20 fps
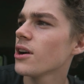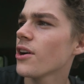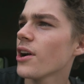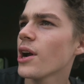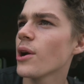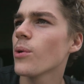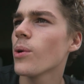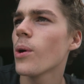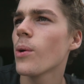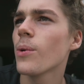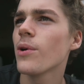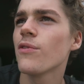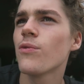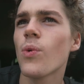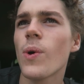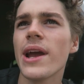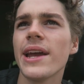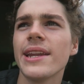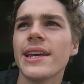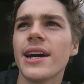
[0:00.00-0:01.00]
All right, well, we've
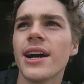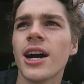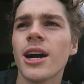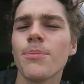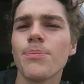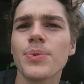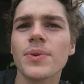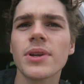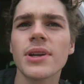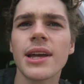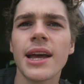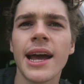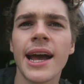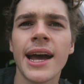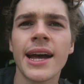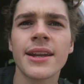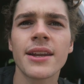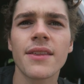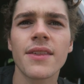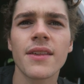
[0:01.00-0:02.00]
weighed it up,
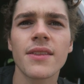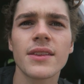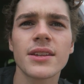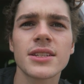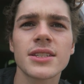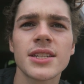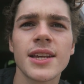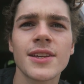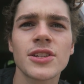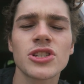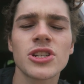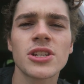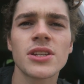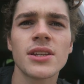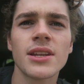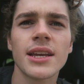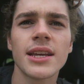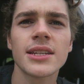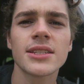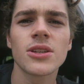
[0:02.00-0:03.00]
and I think the
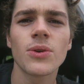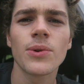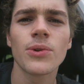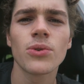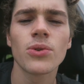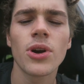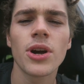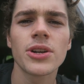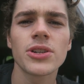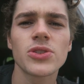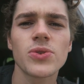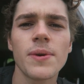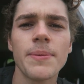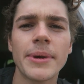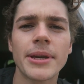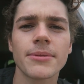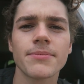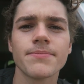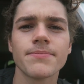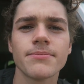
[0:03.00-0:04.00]
decision is that we're all going
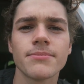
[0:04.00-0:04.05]
swimming.